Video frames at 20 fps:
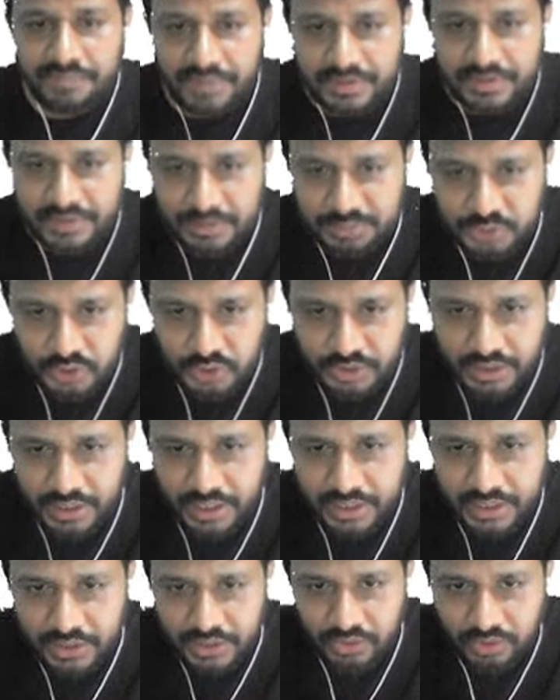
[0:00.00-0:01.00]
I substitute
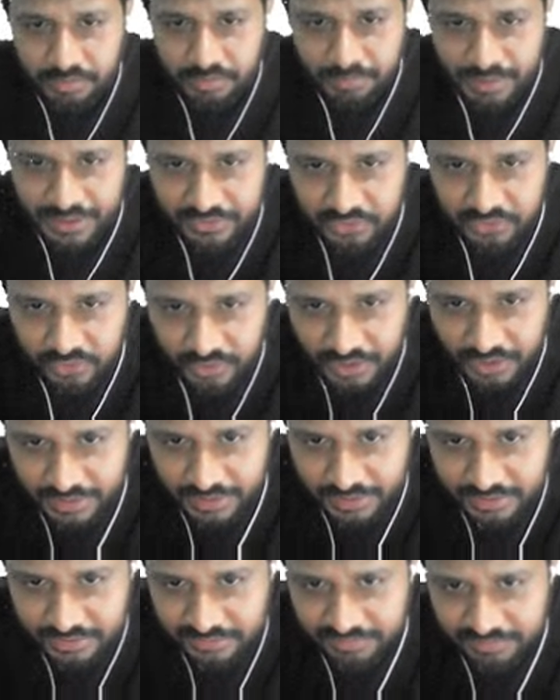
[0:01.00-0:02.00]
k is equal to minus 2, I'll
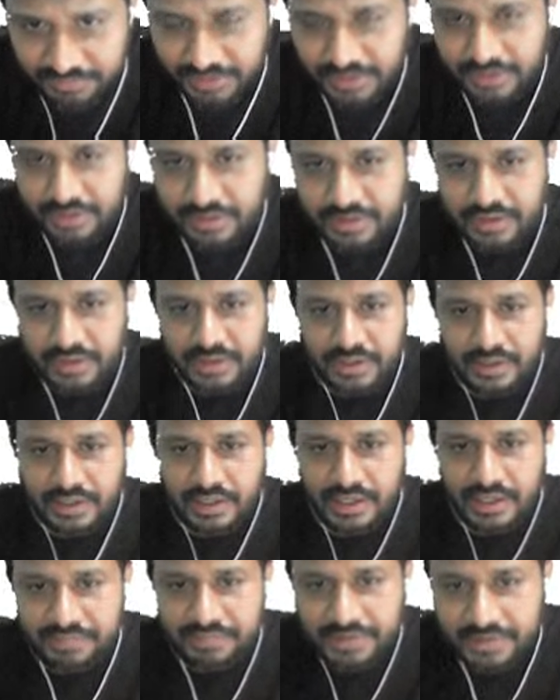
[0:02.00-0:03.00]
get this one.
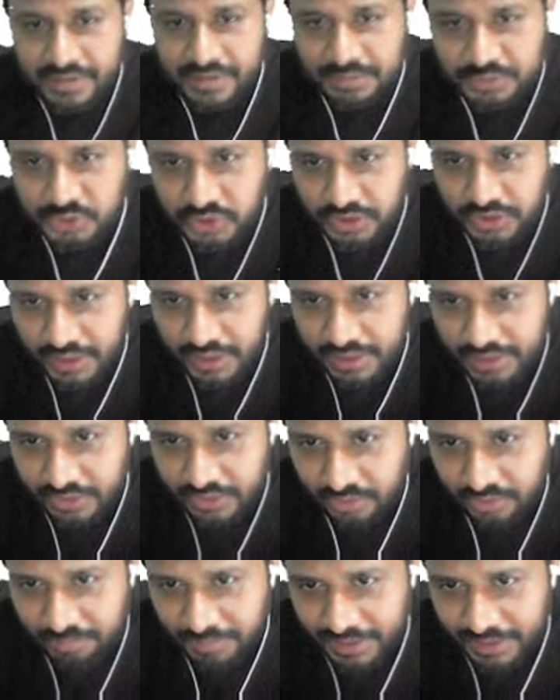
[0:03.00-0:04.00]
If I substitute k is
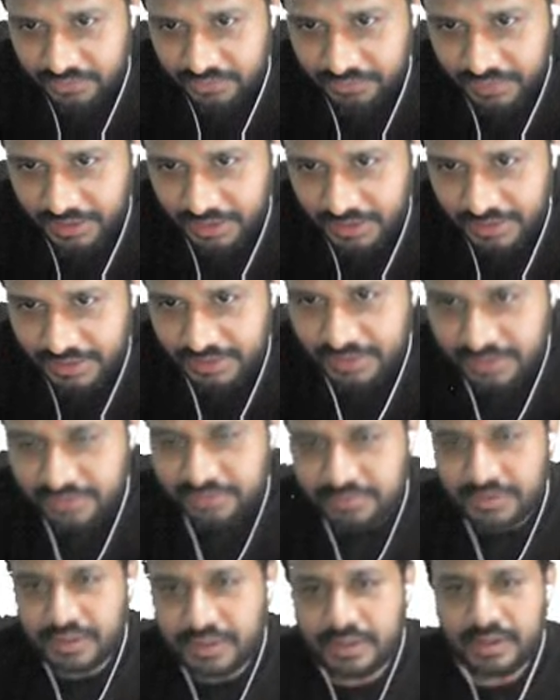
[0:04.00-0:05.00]
equal to minus 1, I'll get
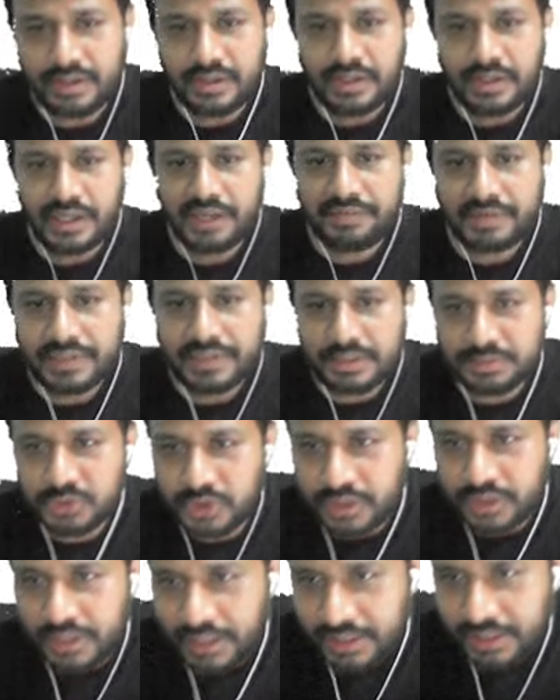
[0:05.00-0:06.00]
this one. If I
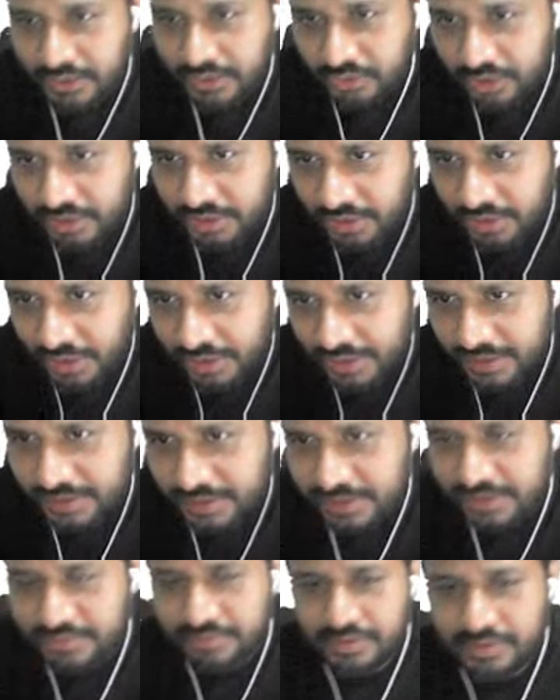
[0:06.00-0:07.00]
substitute k is equal to 0, I'll get
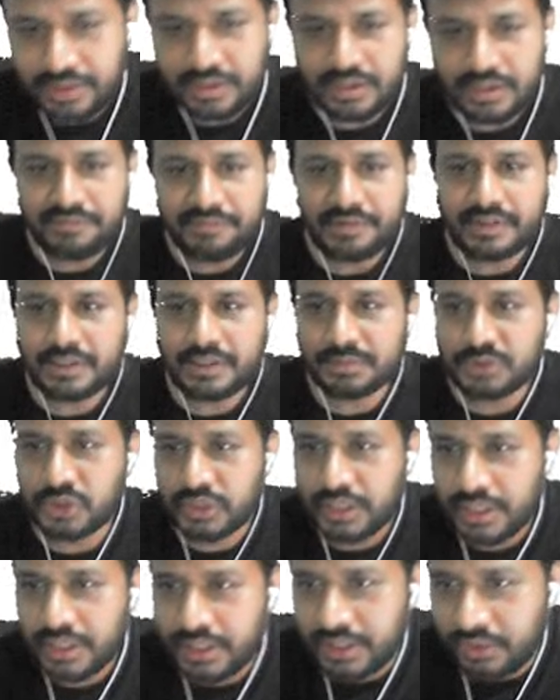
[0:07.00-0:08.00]
this one. If I
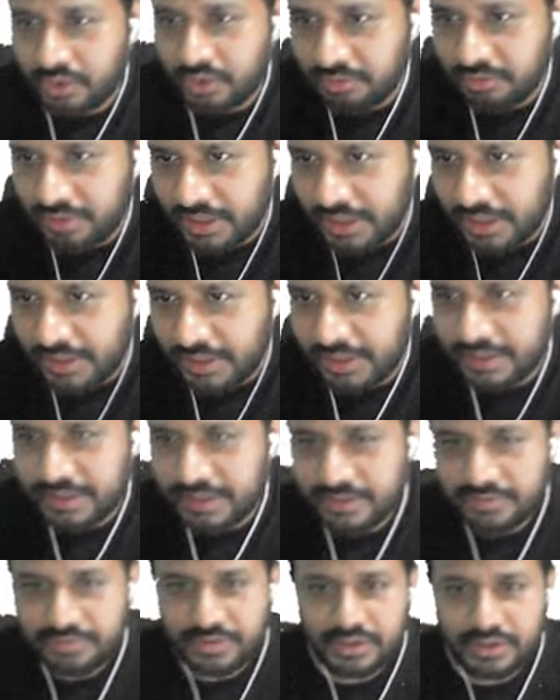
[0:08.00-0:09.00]
substitute k is equal to 1, I'll get
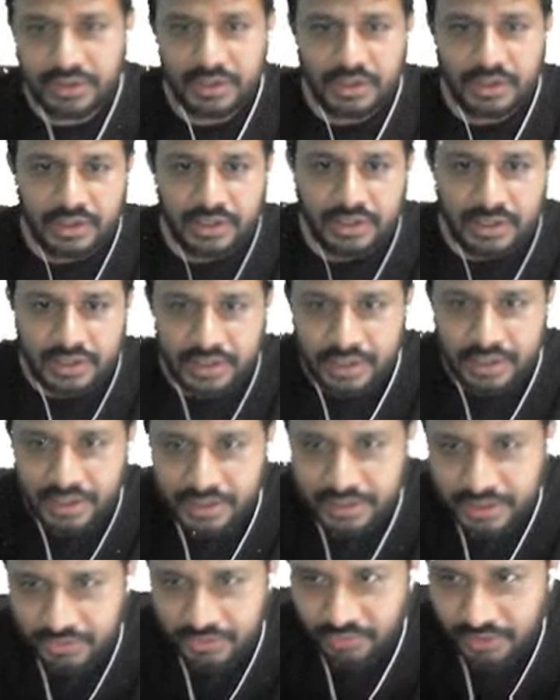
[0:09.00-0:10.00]
this one. K
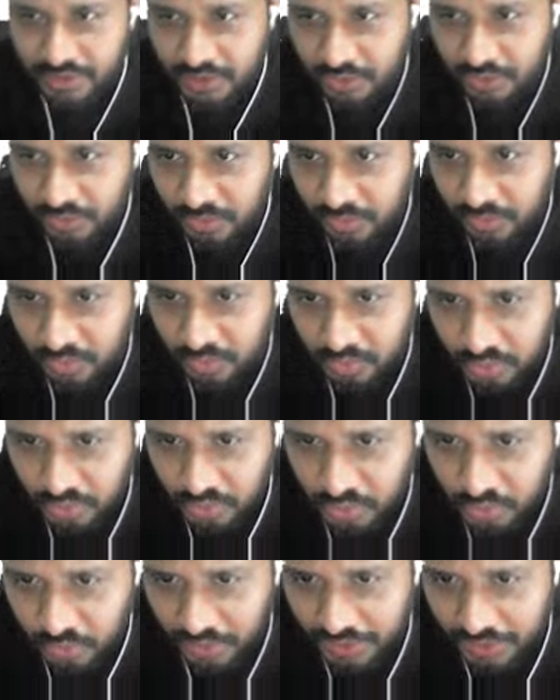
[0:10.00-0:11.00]
is equal to
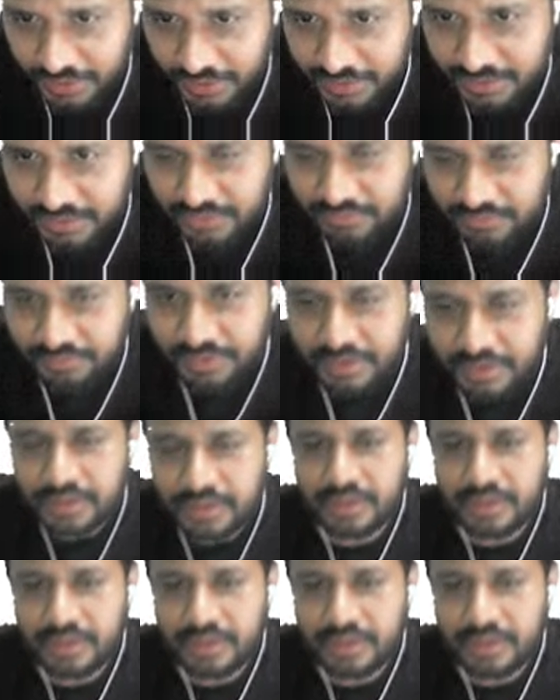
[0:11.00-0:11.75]
2, I'll get this one.